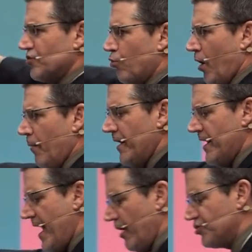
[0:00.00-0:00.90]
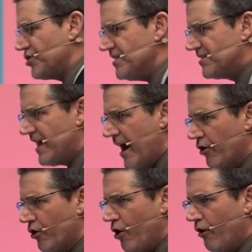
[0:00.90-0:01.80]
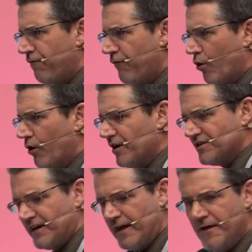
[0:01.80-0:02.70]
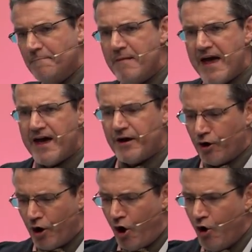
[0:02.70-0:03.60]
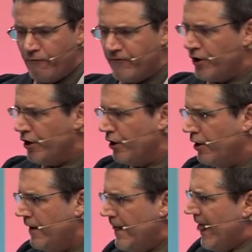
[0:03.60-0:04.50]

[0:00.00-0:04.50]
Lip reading: woman, how she's down on all fours and the men are over her